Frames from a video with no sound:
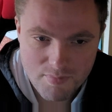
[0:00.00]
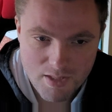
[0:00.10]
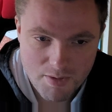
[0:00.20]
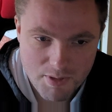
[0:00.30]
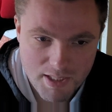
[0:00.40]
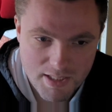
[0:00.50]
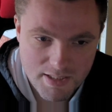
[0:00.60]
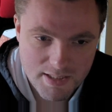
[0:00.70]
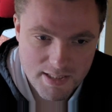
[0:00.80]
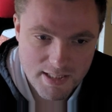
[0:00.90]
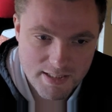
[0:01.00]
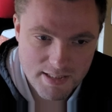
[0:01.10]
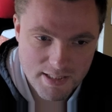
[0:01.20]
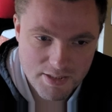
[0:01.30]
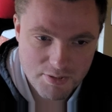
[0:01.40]
And we can see that
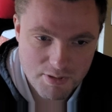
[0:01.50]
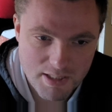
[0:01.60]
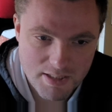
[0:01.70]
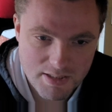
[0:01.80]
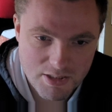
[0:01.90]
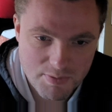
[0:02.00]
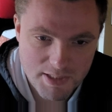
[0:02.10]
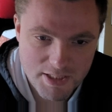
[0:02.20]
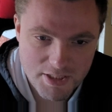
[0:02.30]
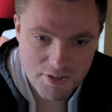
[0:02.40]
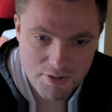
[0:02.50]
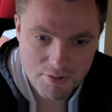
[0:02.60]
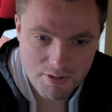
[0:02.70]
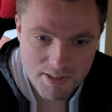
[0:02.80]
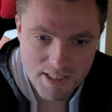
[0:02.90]
as soon as the
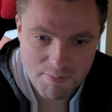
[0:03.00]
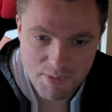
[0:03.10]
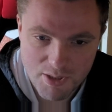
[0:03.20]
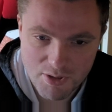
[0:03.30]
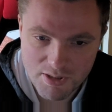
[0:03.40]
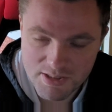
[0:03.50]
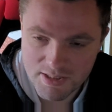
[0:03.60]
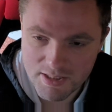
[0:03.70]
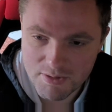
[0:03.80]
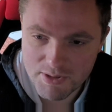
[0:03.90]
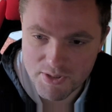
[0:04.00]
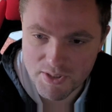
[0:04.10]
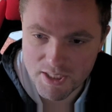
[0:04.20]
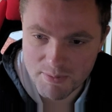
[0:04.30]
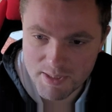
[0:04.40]
Switcheo team announced the new
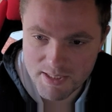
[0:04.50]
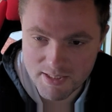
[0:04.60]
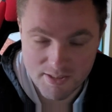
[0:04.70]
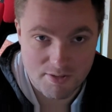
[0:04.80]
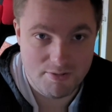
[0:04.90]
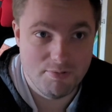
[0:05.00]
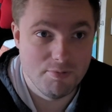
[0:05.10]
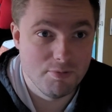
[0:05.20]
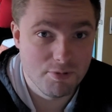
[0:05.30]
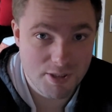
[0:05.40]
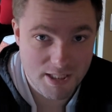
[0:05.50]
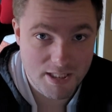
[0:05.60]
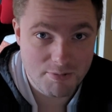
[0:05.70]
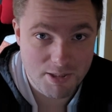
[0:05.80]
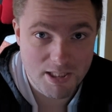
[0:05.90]
tokenomics that are
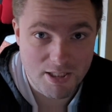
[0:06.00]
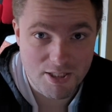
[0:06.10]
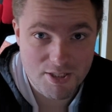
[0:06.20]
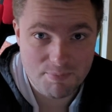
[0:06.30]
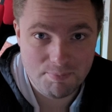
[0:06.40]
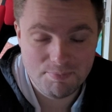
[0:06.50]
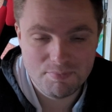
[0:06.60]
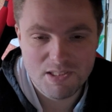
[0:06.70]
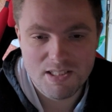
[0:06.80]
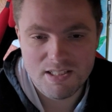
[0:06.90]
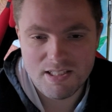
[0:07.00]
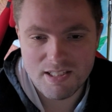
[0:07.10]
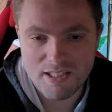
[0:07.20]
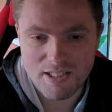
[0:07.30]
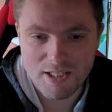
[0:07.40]
really awesome,
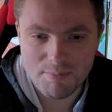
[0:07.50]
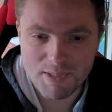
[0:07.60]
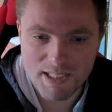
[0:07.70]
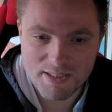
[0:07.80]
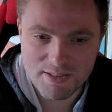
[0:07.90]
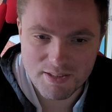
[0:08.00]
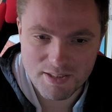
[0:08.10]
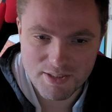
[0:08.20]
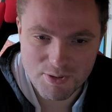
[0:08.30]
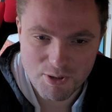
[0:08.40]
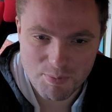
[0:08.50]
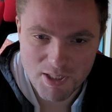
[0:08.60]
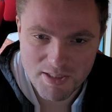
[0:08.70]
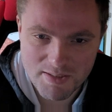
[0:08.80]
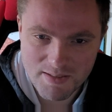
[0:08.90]
that the token
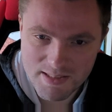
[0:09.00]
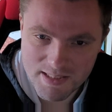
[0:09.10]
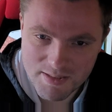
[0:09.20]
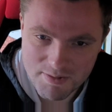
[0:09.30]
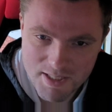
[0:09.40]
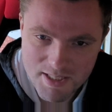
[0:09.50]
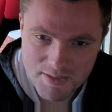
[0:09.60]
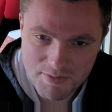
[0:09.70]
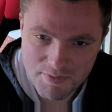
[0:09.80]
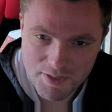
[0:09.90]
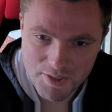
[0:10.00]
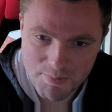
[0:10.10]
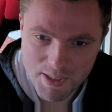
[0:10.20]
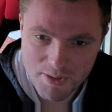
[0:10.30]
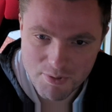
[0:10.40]
price started increasing, with here a
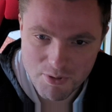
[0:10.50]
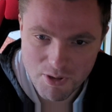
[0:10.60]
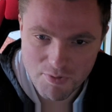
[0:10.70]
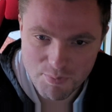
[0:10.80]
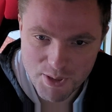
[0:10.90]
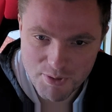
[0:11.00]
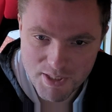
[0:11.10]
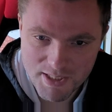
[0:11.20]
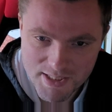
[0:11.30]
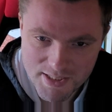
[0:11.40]
big cool off period